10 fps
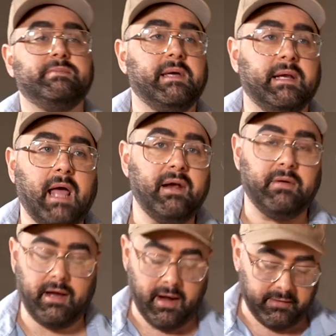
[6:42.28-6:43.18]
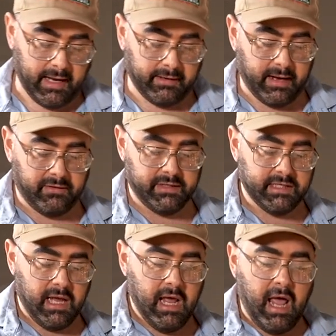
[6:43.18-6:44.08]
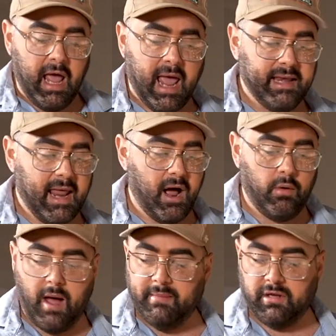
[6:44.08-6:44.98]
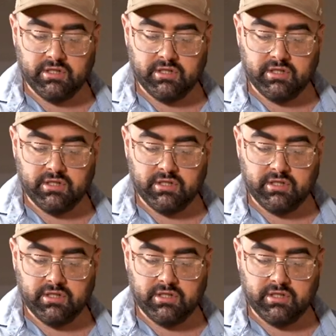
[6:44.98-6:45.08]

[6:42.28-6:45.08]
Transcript: beginning, I don't care, I don't count calories. And now a little